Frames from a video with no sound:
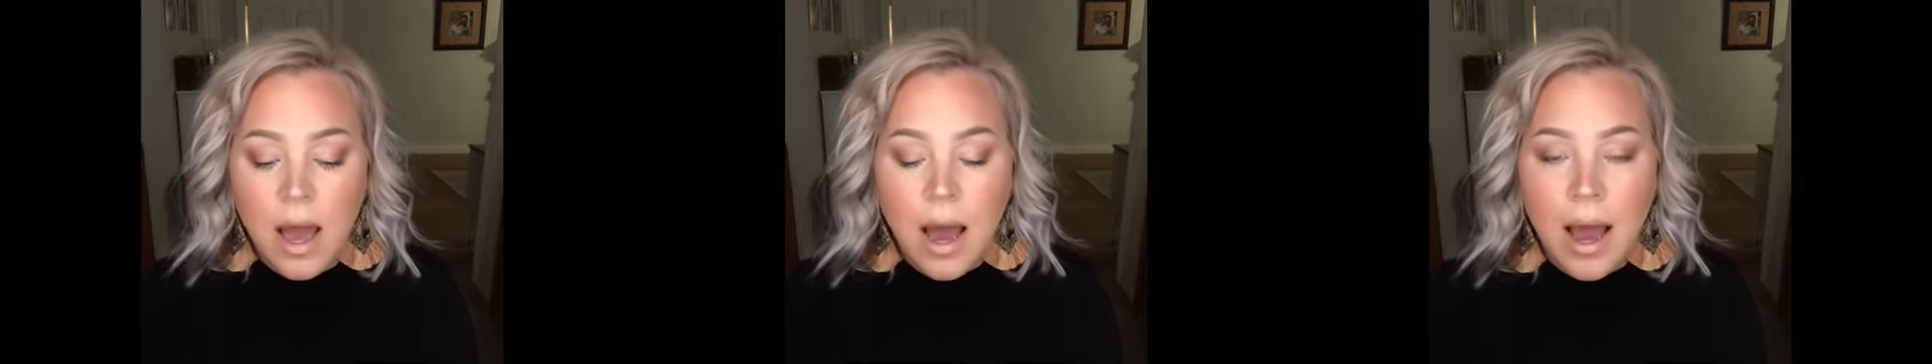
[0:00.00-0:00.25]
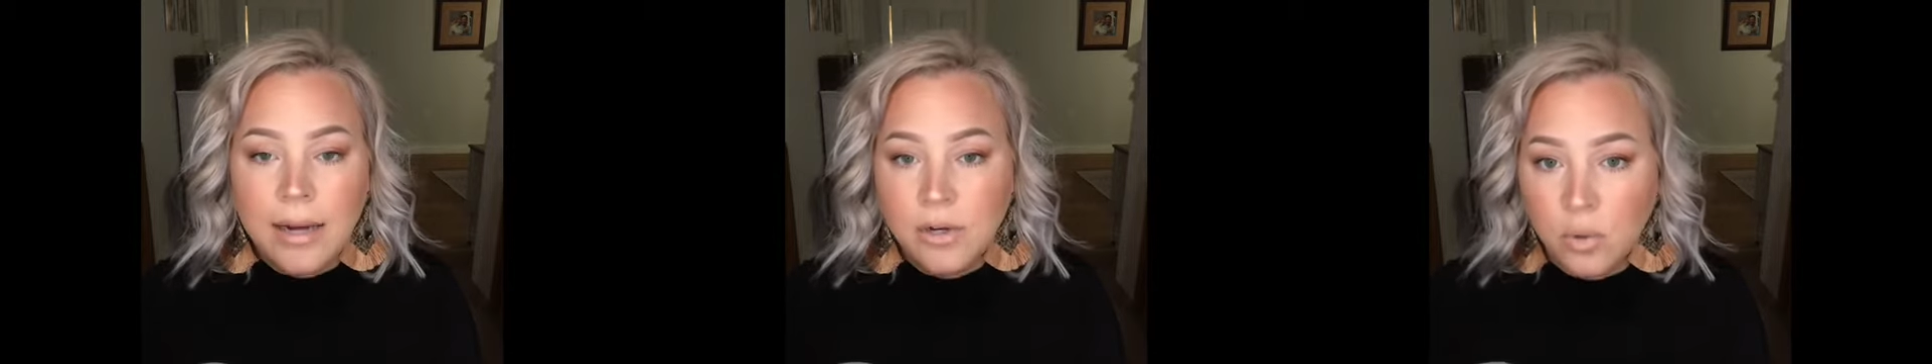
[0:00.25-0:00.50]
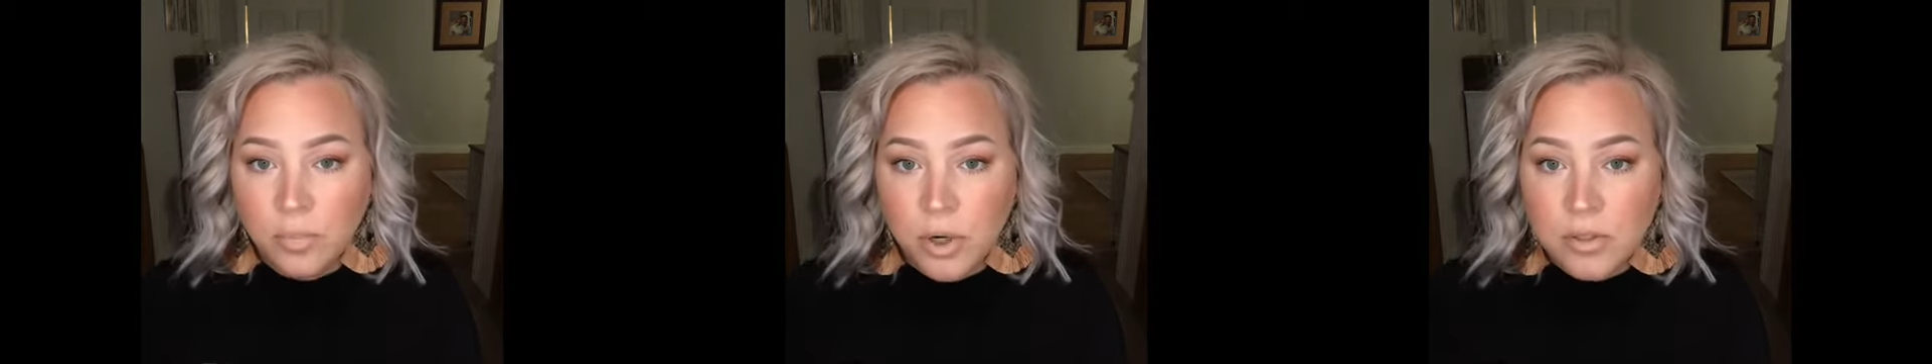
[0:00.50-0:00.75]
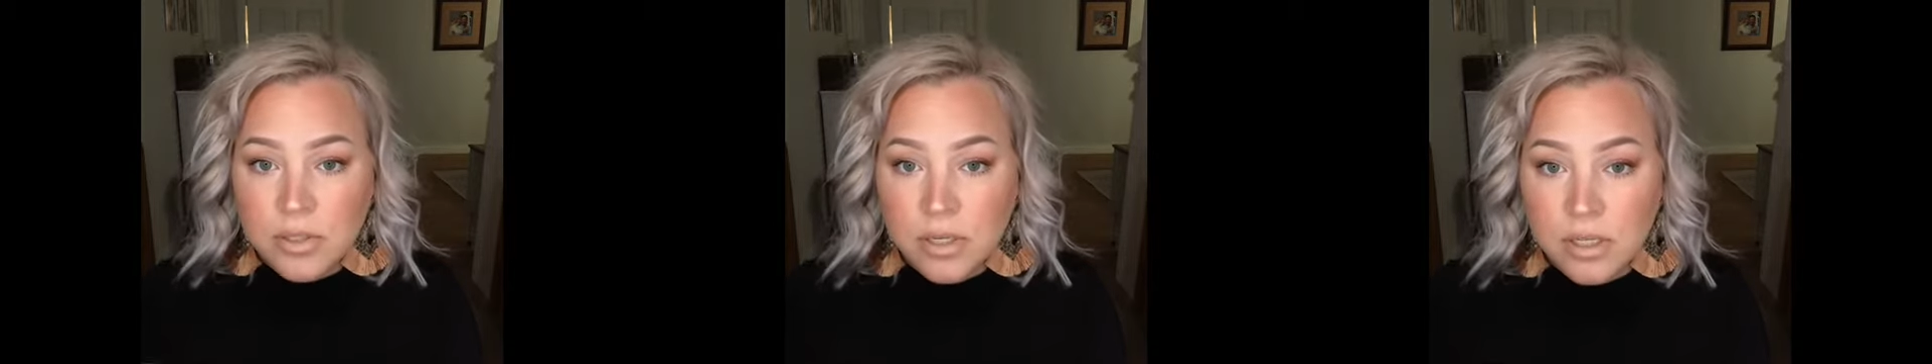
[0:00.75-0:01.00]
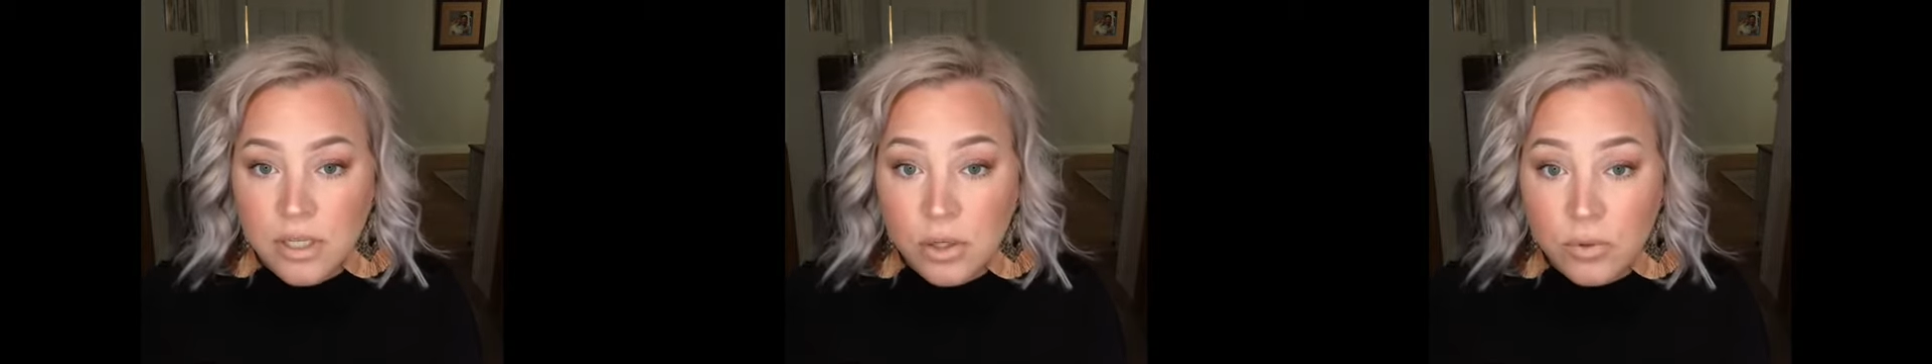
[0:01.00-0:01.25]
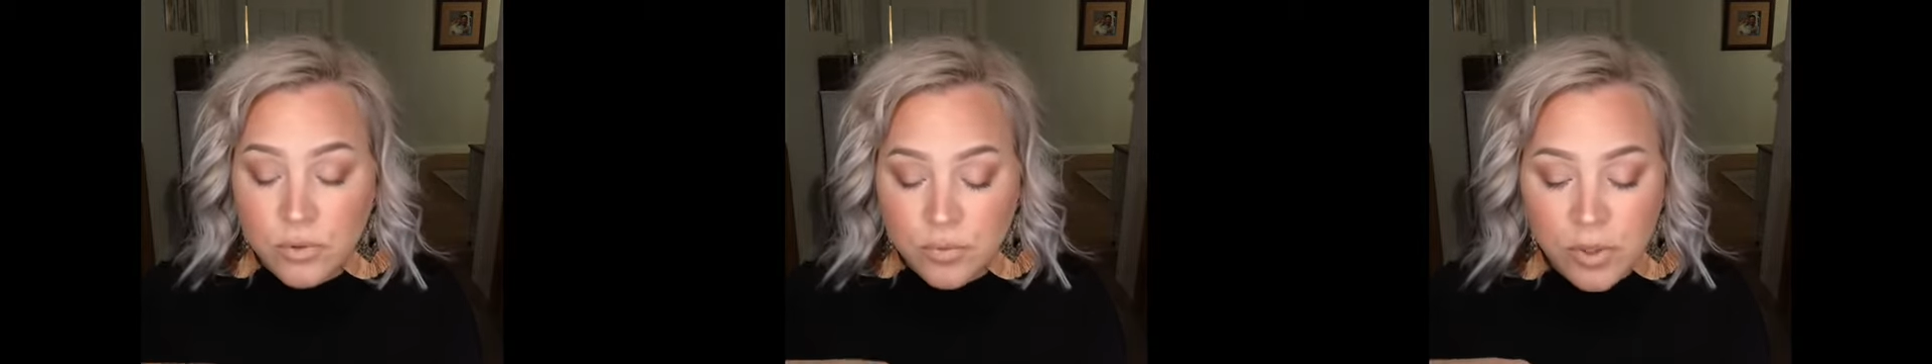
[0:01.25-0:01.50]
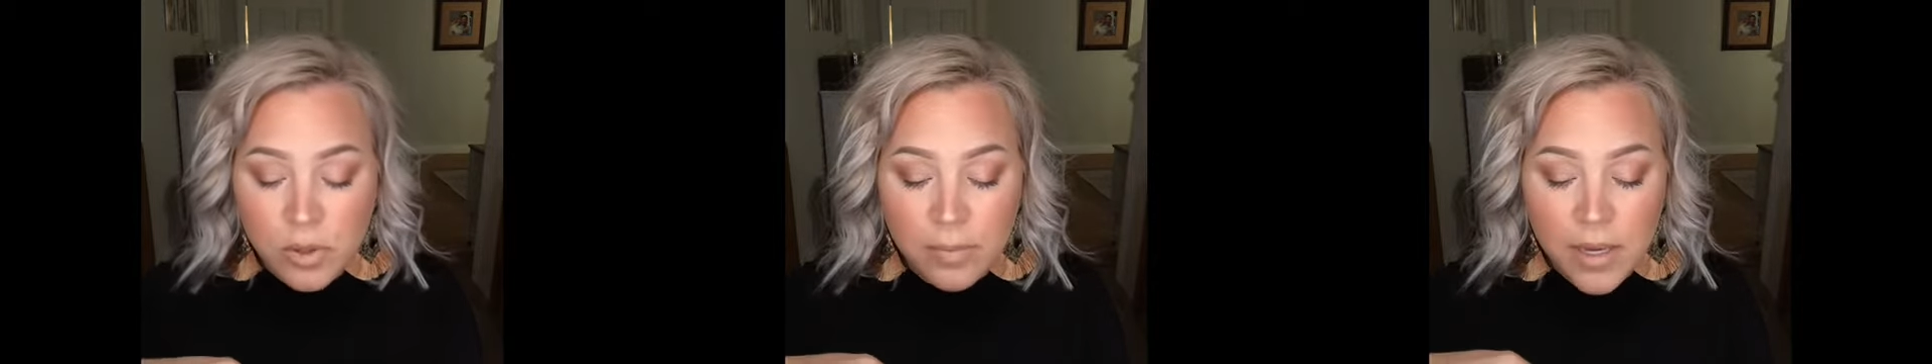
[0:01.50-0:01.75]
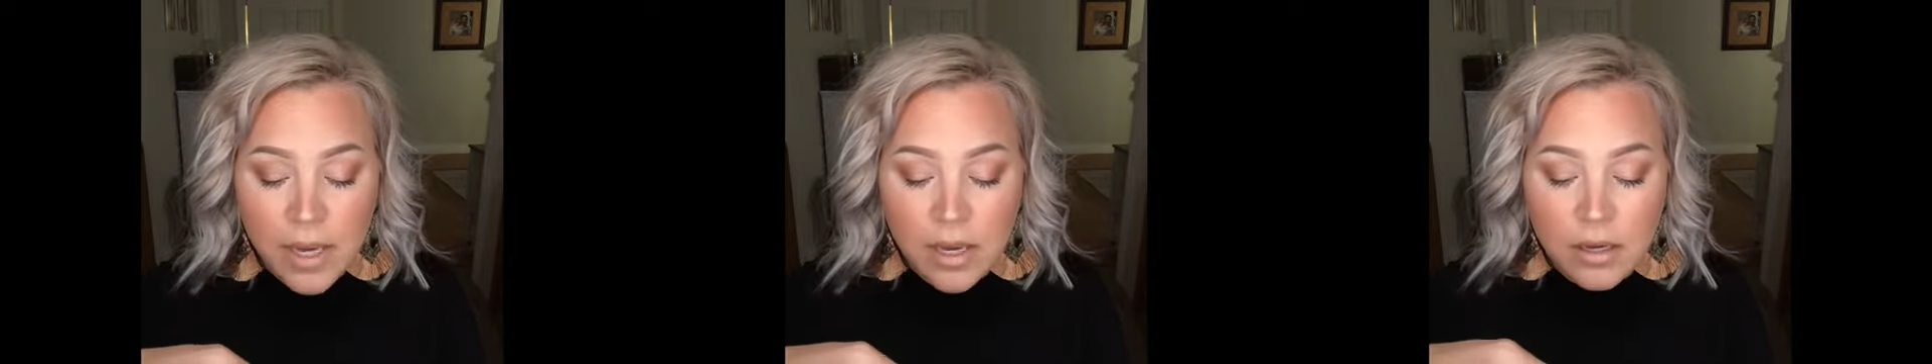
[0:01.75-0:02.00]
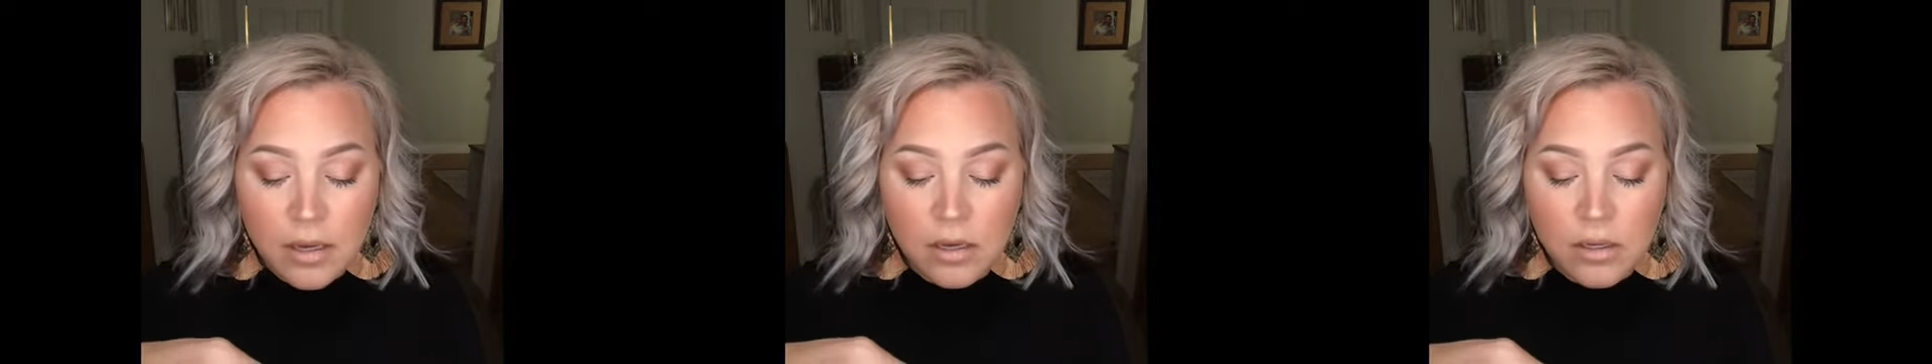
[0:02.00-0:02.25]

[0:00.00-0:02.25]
I don't personally use real mink.